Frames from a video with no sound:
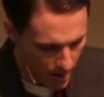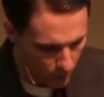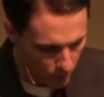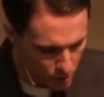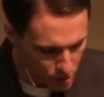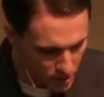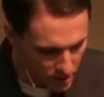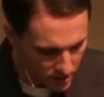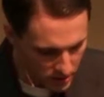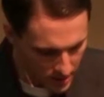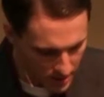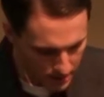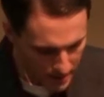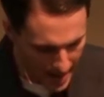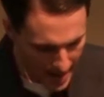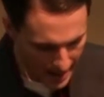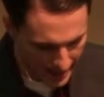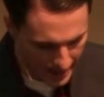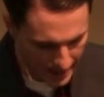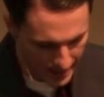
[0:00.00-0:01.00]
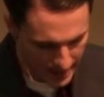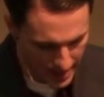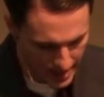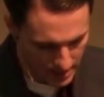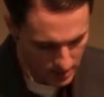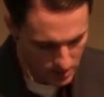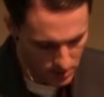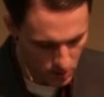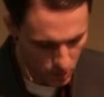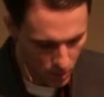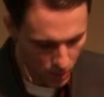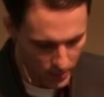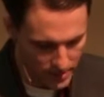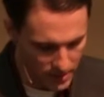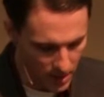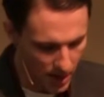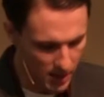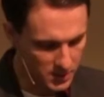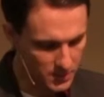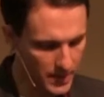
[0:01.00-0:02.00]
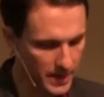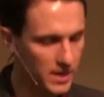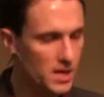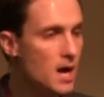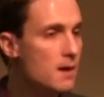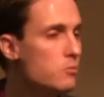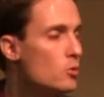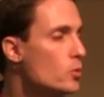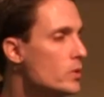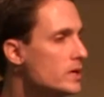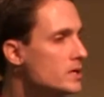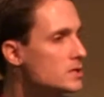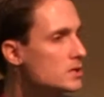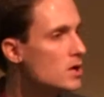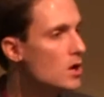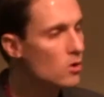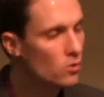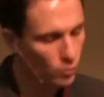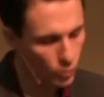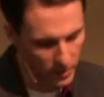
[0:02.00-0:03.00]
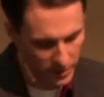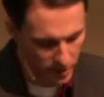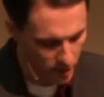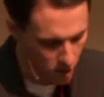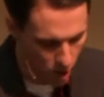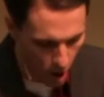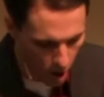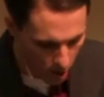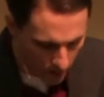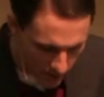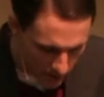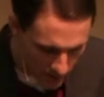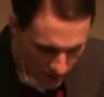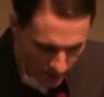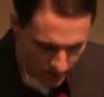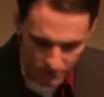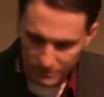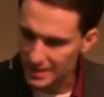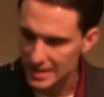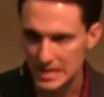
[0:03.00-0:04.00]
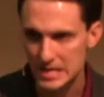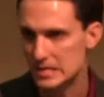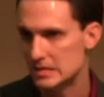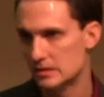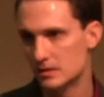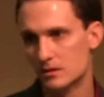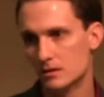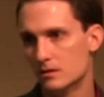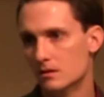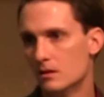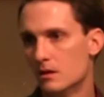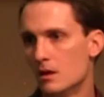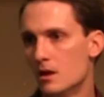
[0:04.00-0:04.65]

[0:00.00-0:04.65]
Right. I want you to think back again to what we talked about a couple weeks ago with the Garden of Eden.